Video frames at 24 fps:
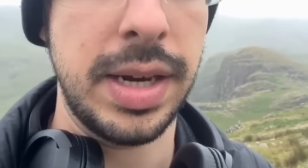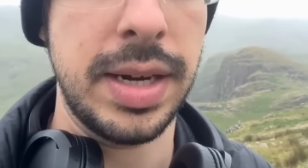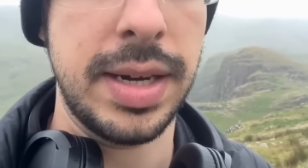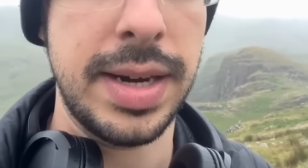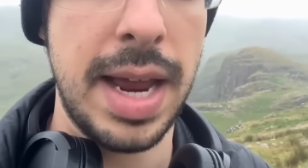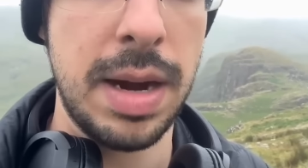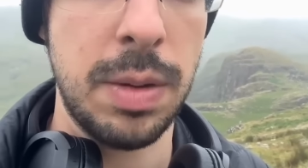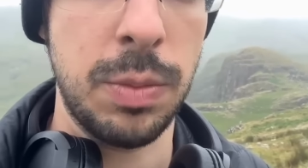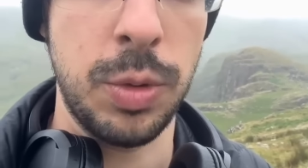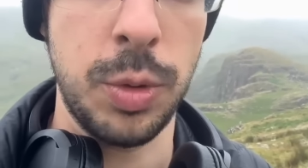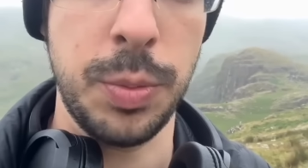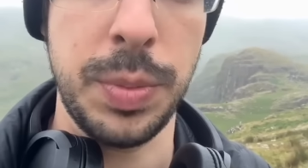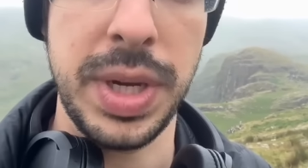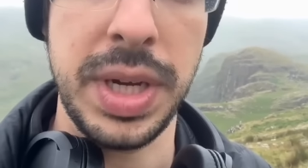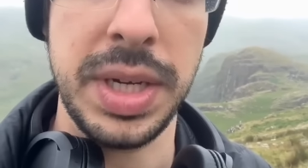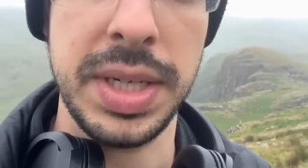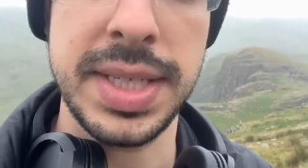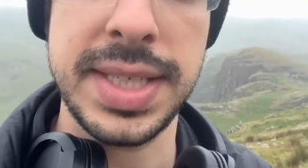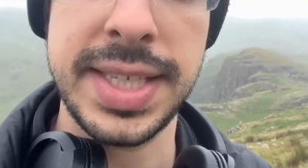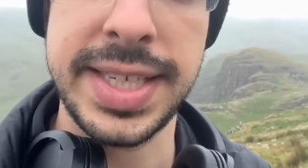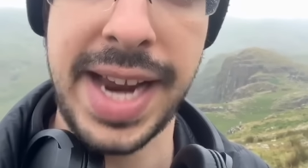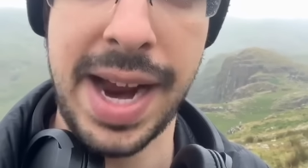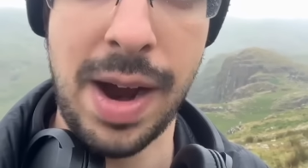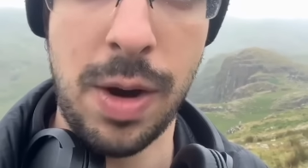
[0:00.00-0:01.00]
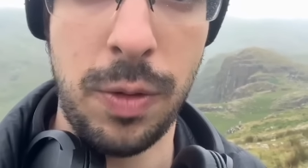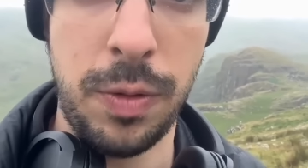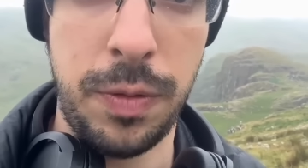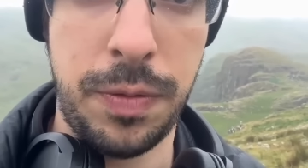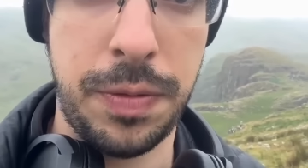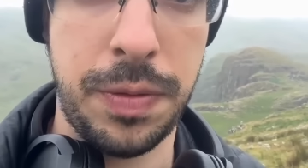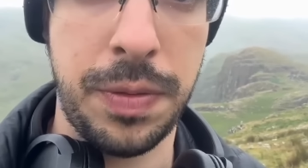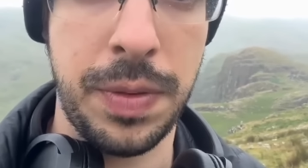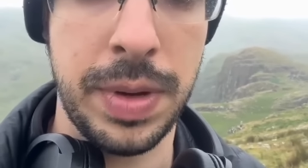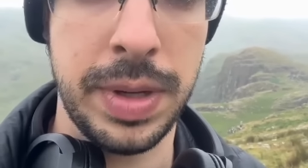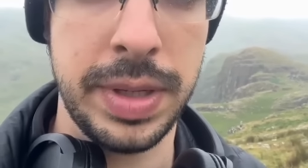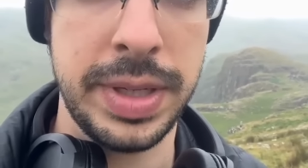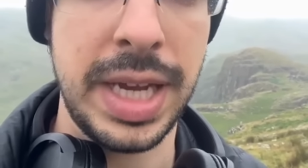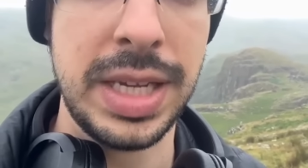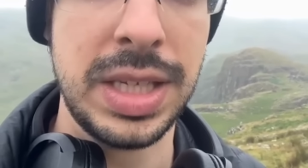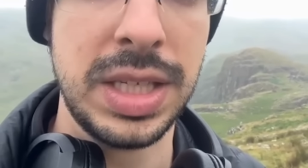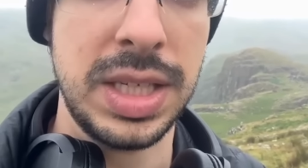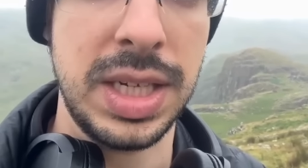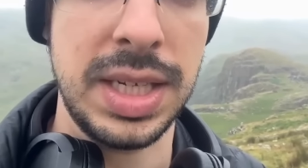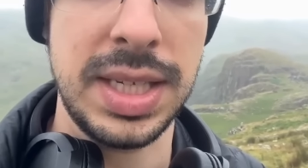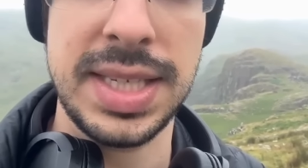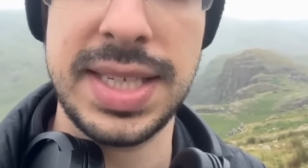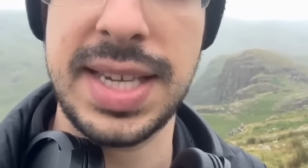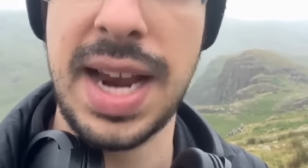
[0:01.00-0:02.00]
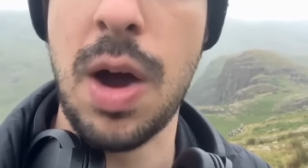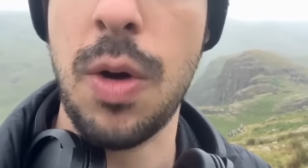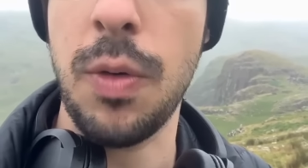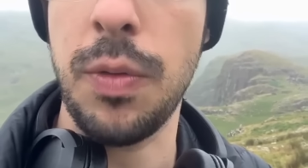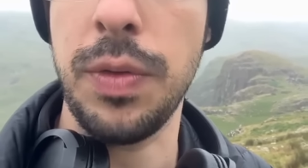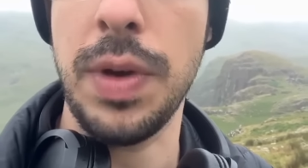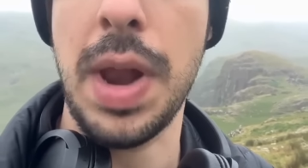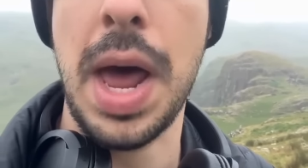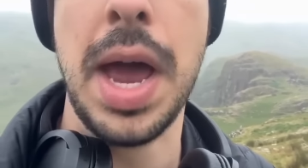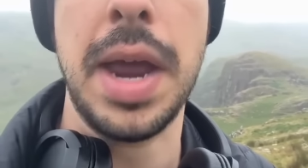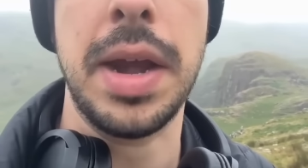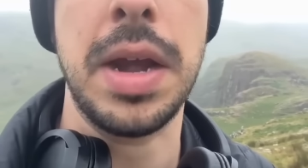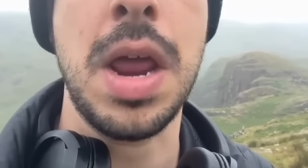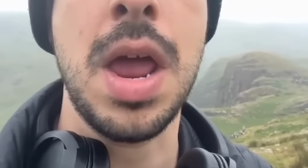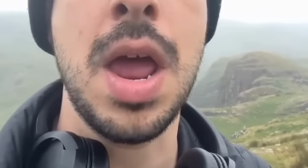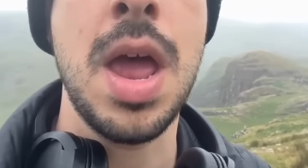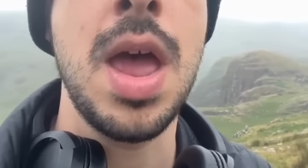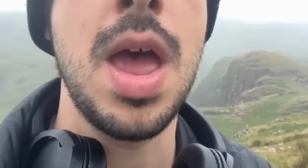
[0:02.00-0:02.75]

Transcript: that will be south. That's the south line.